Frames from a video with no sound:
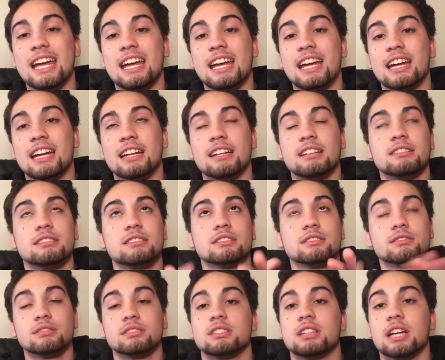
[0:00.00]
And
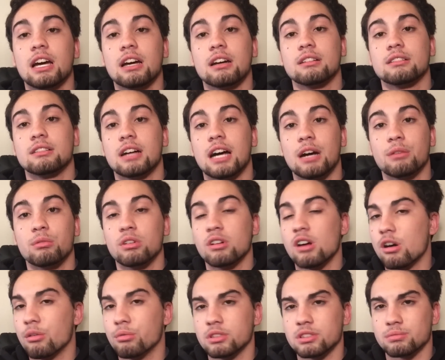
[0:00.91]
yeah, I
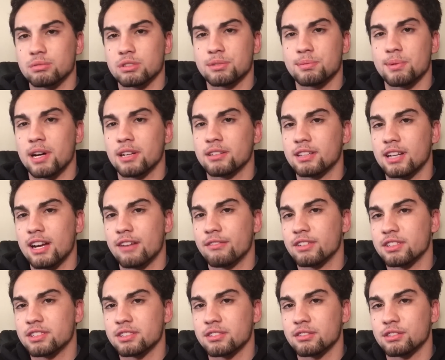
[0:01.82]
will always respond to
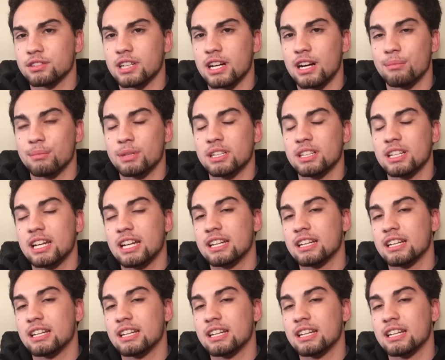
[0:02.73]
every single comment,